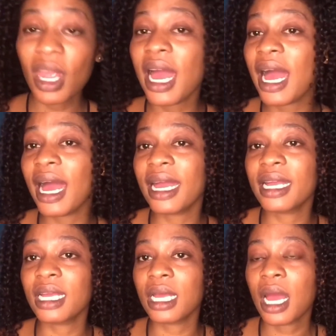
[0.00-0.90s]

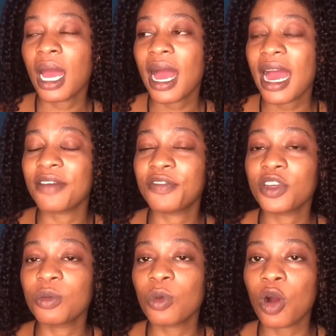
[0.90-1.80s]
I
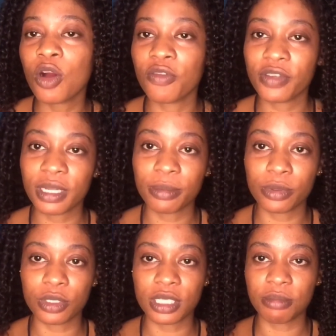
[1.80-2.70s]
feel more comfortable
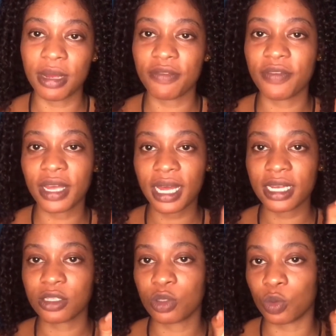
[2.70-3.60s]
using my
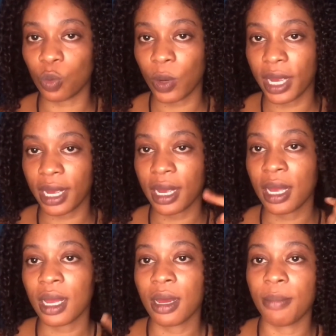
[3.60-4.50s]
fingers to wear
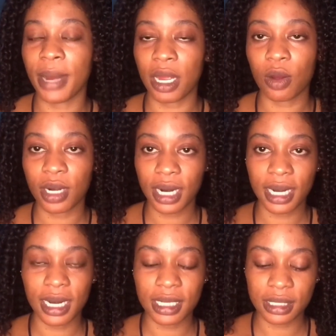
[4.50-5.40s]
my contact
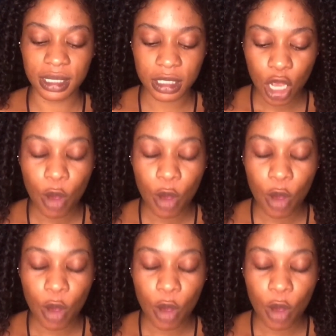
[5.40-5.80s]
lenses,